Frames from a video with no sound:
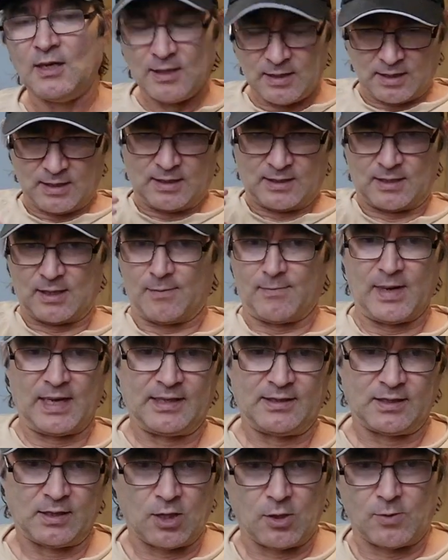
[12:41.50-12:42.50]
they
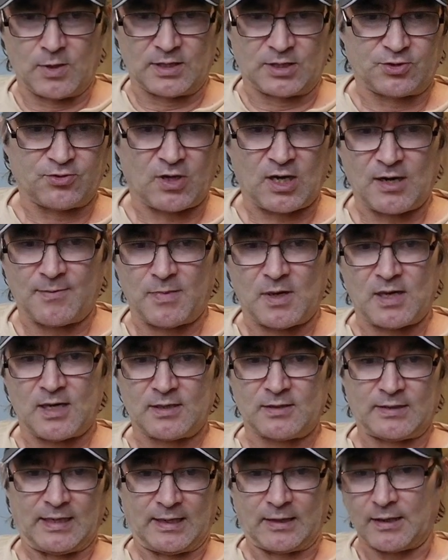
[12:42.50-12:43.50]
mainly go on a
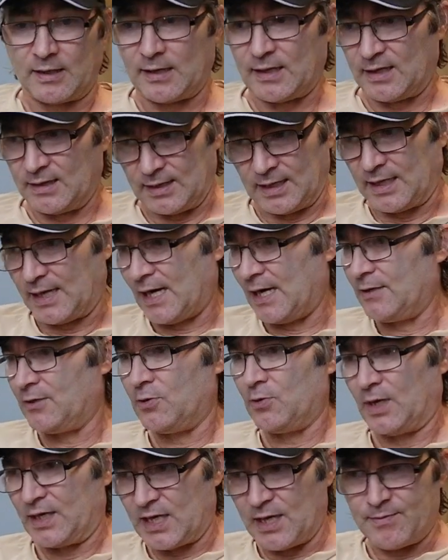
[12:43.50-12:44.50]
tripod like I
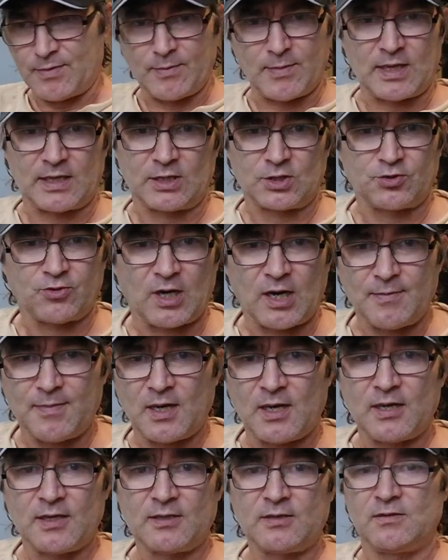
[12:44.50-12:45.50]
do. I keep them on a
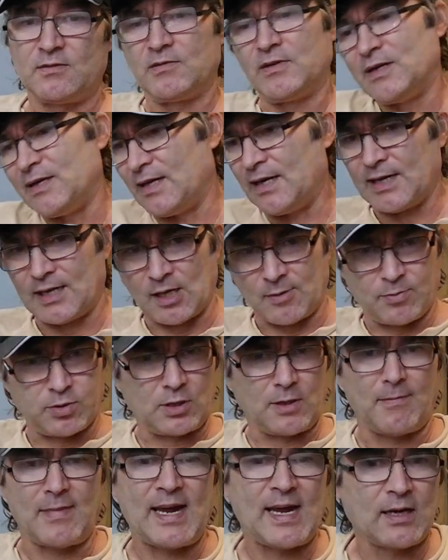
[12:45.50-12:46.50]
tripod and I'll put
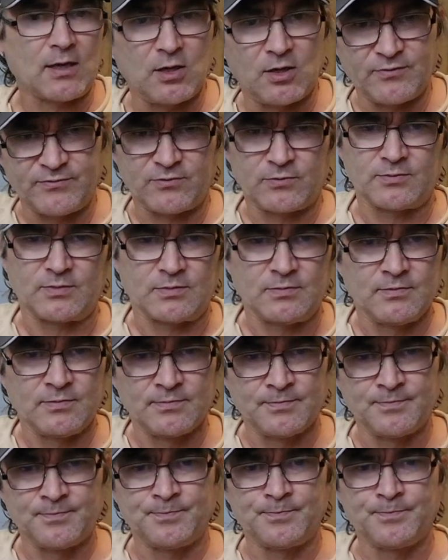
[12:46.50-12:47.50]
a bag over them
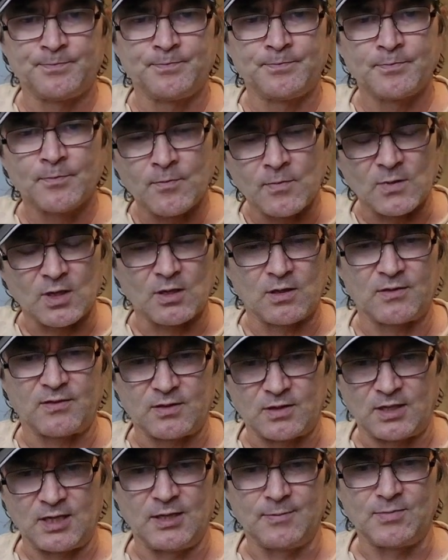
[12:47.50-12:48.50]

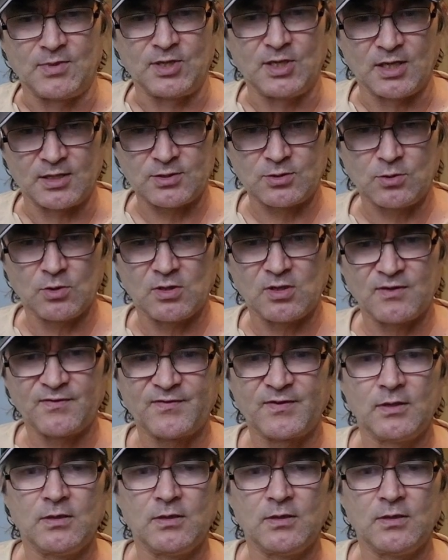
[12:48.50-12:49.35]
to keep the dust off.